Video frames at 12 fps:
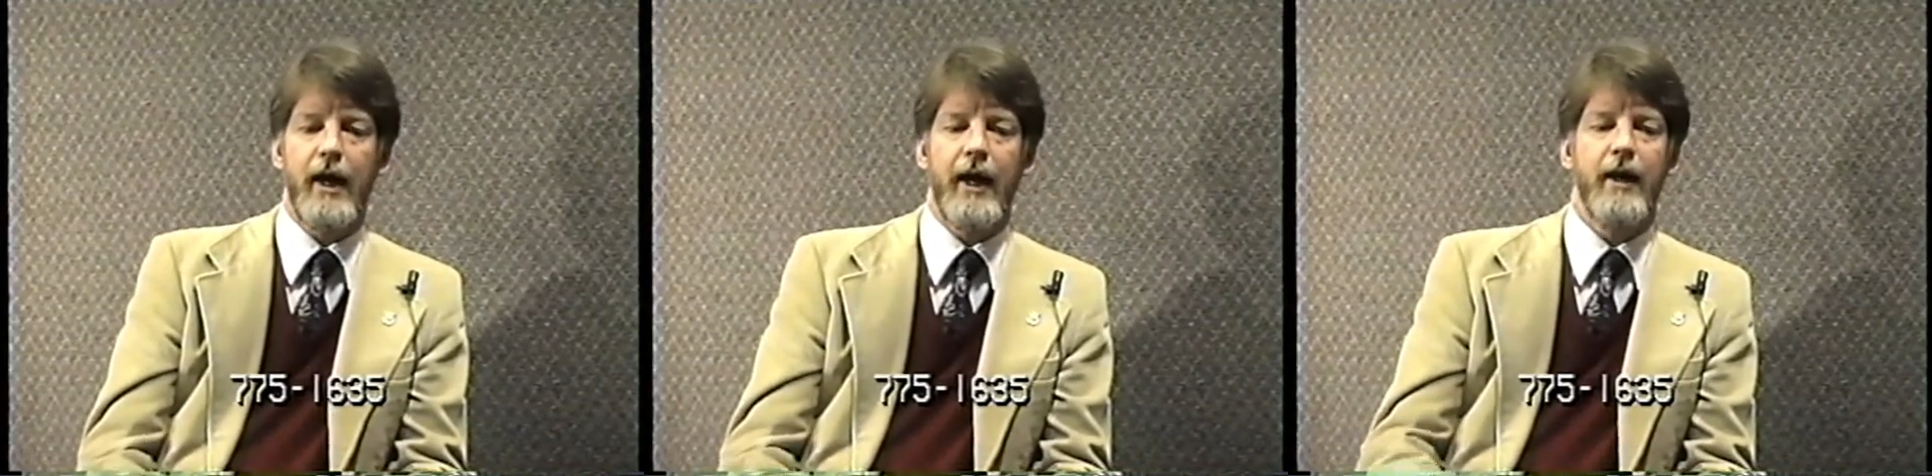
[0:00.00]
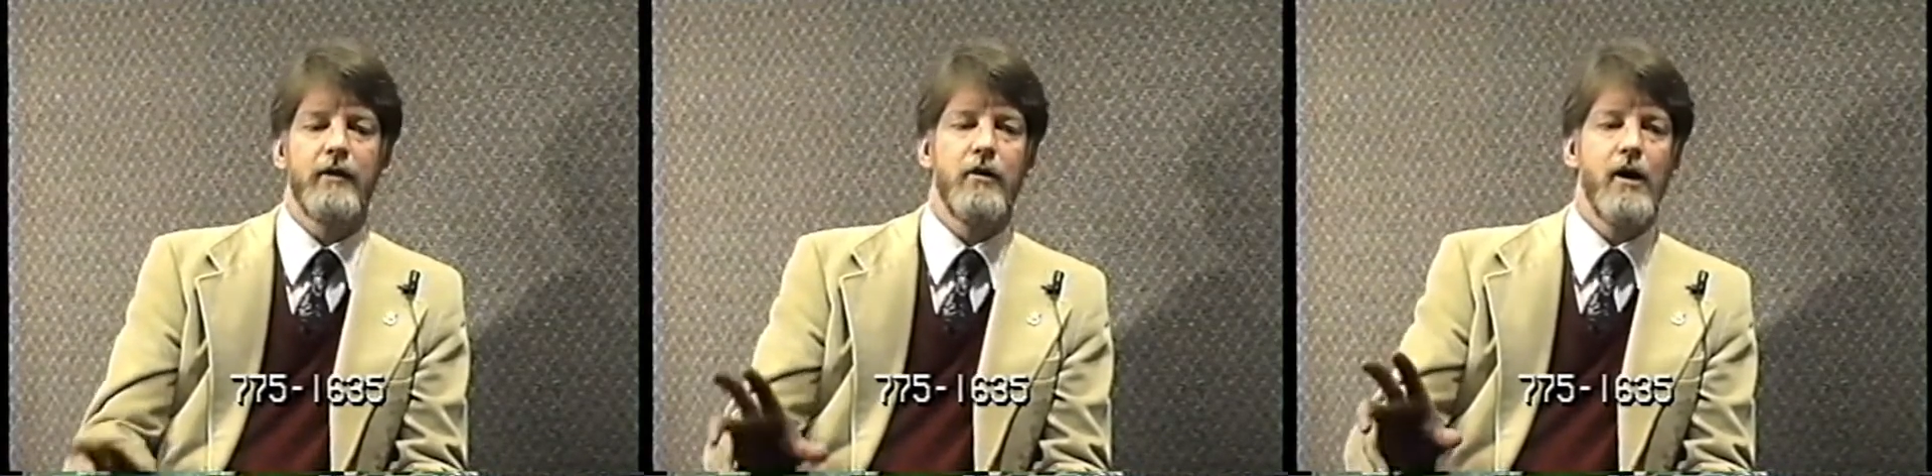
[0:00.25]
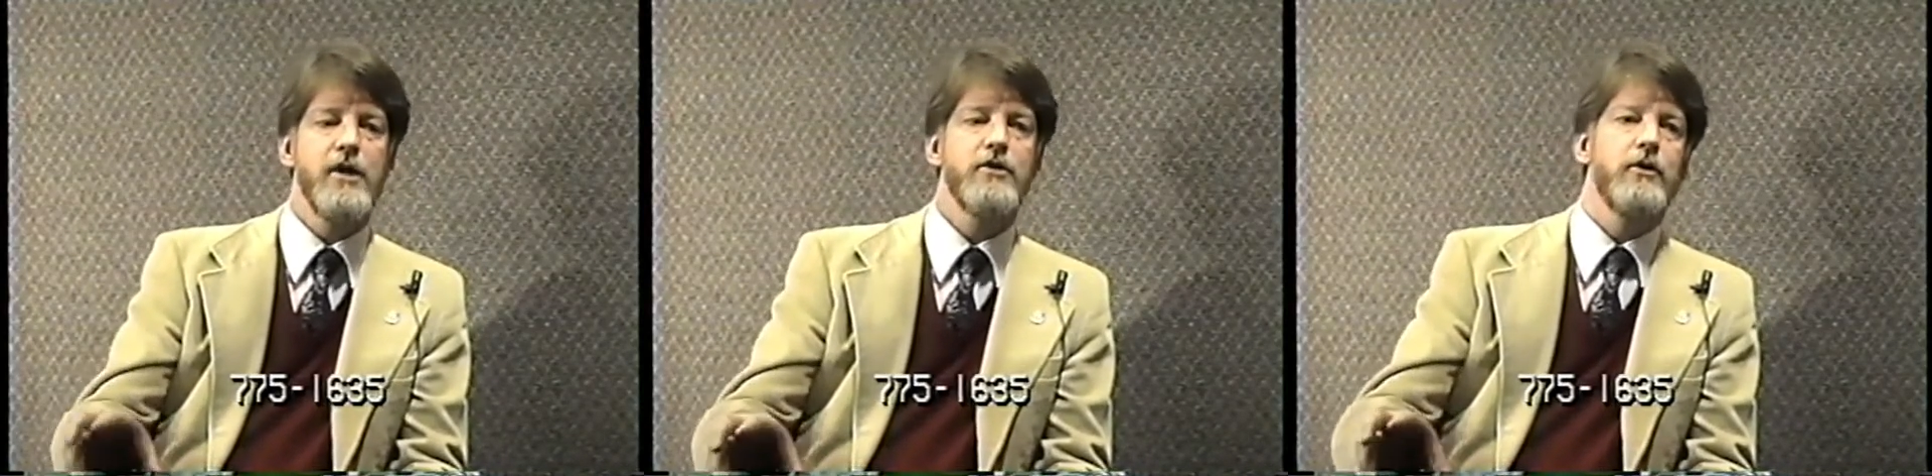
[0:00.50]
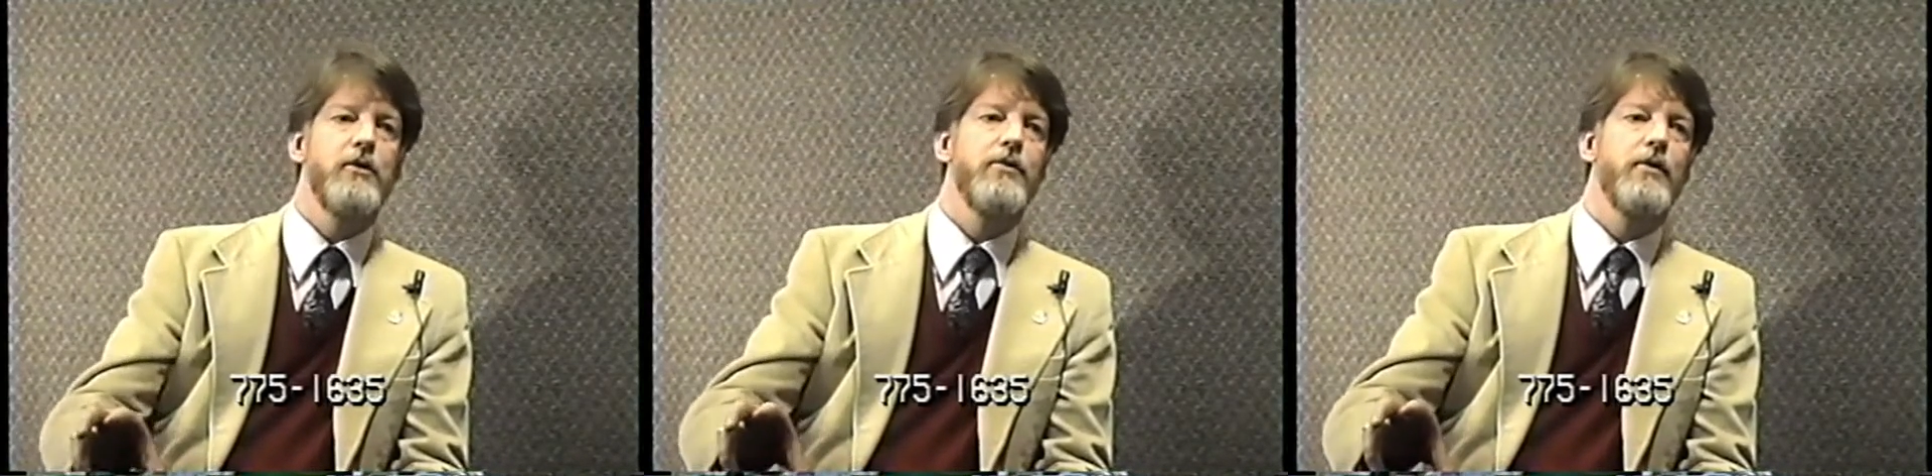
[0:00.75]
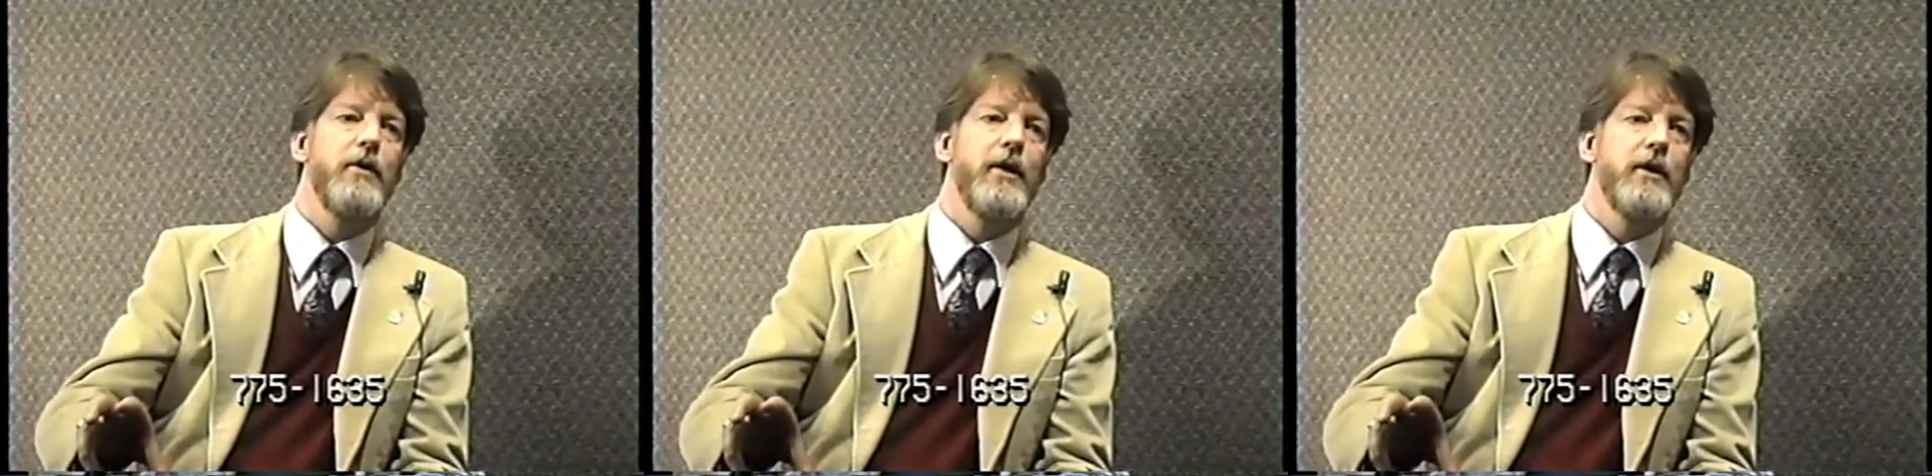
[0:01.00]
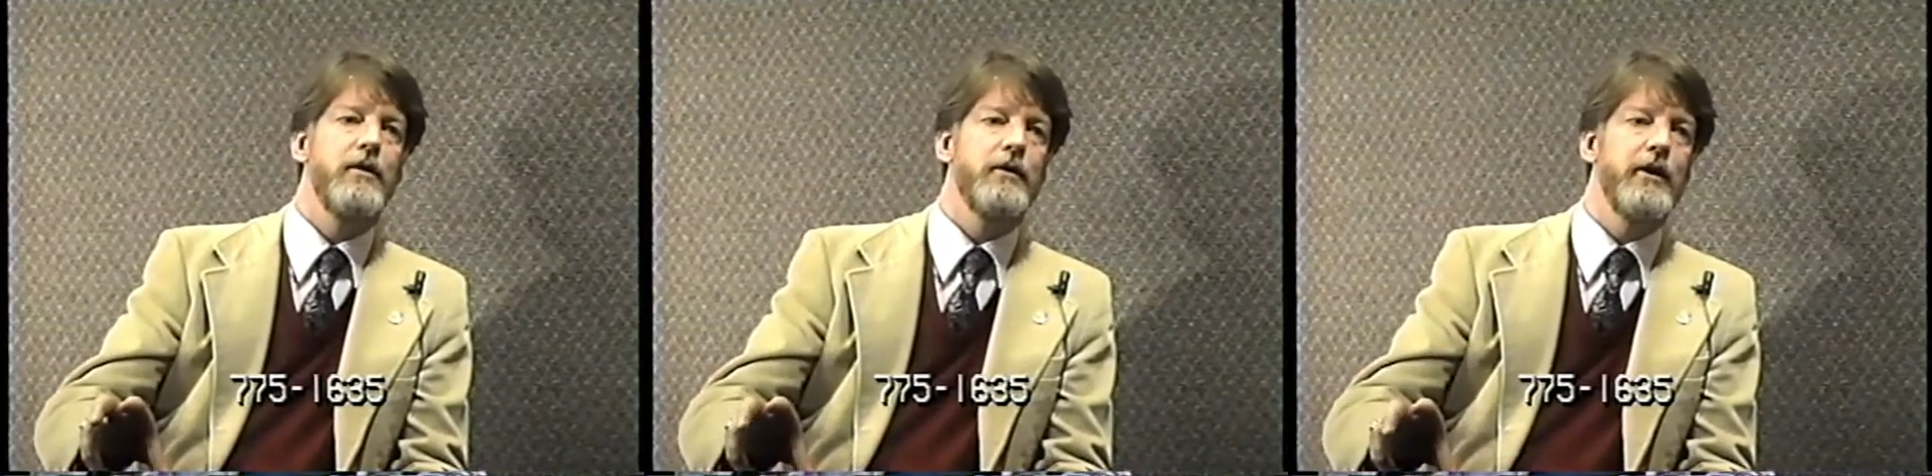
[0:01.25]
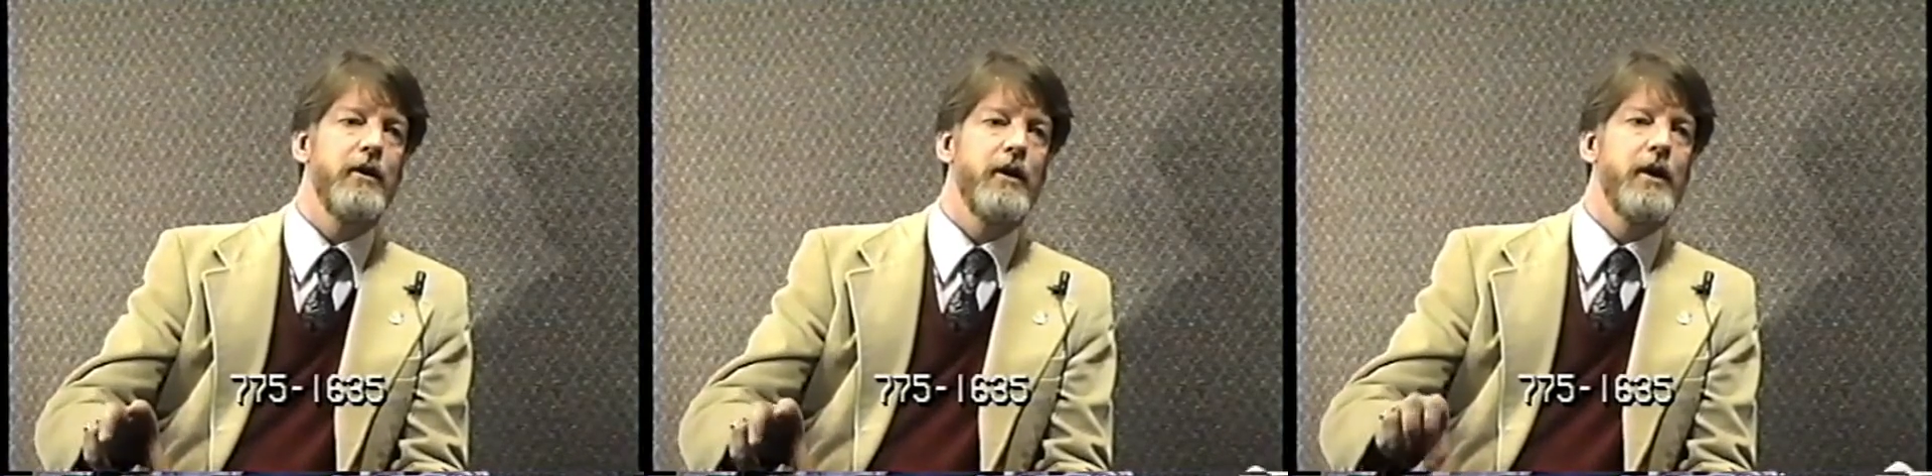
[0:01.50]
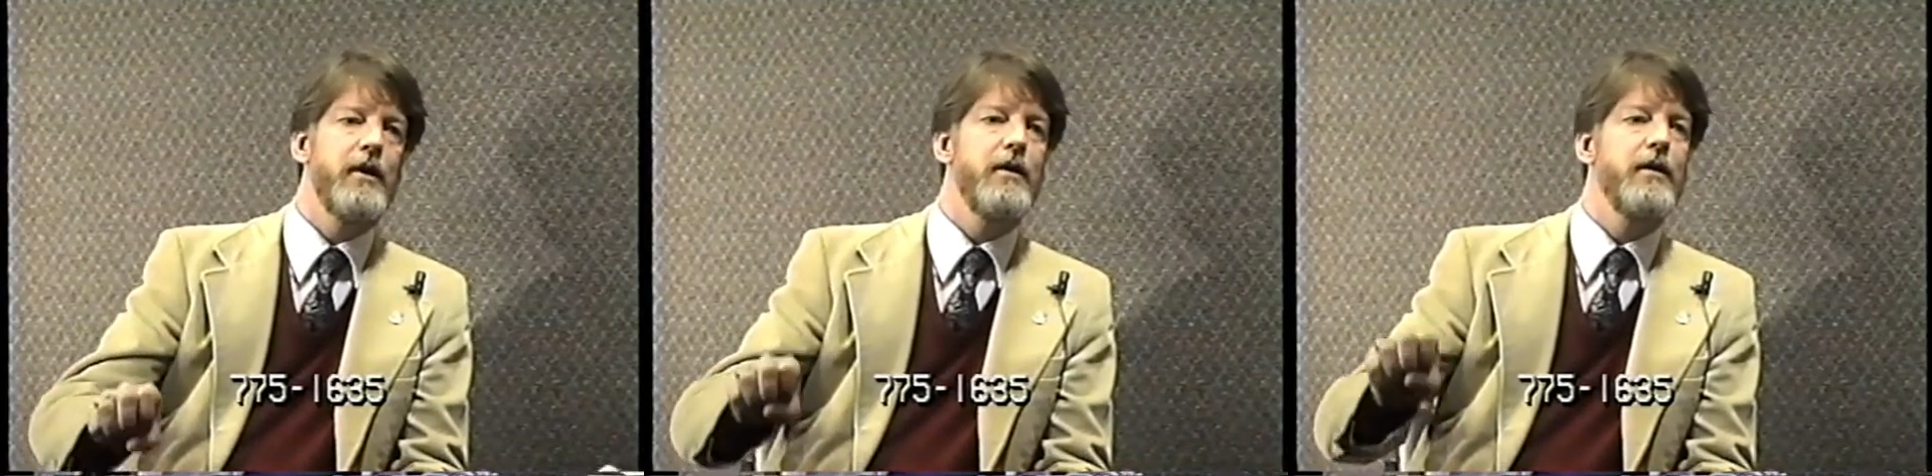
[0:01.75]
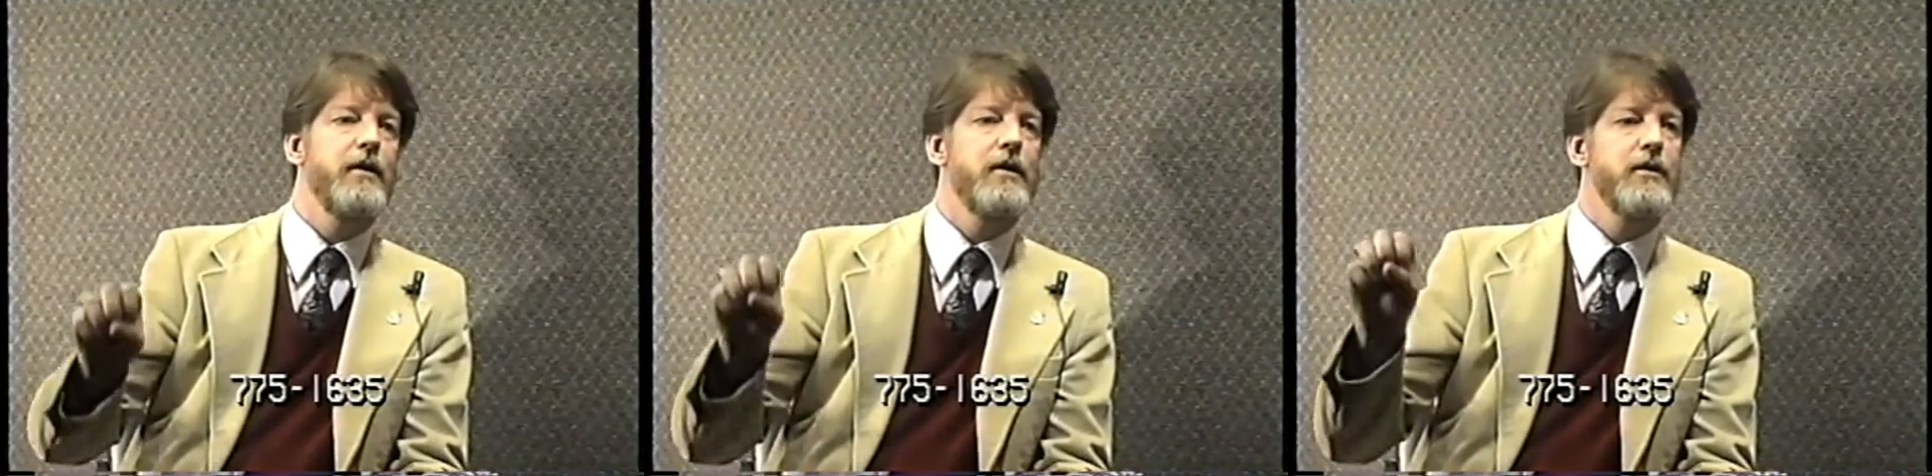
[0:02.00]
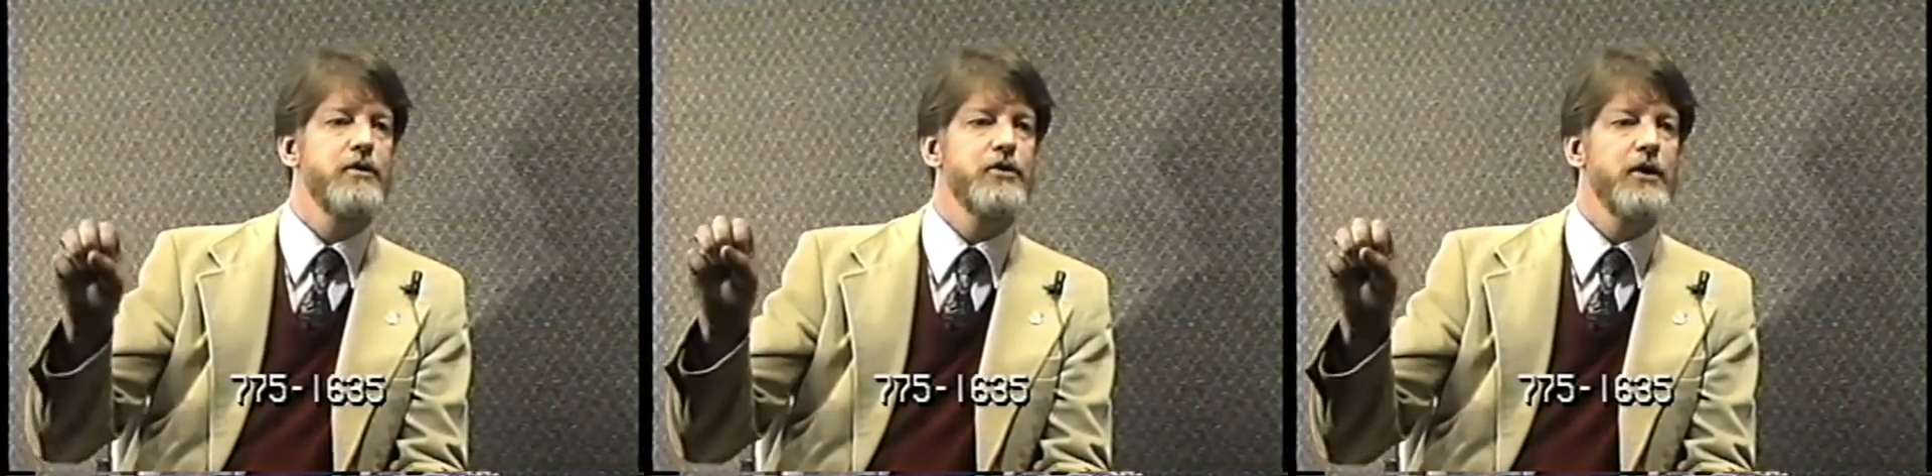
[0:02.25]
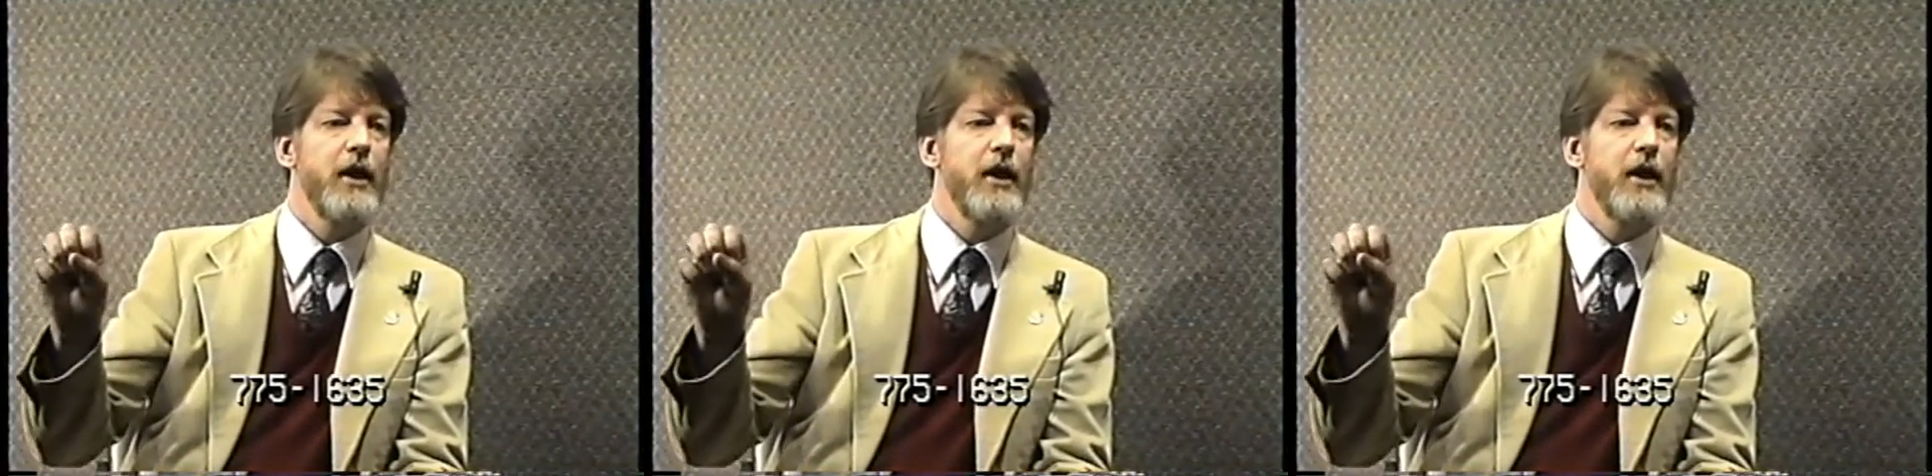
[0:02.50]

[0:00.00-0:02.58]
And Grace Lutheran in Elyria is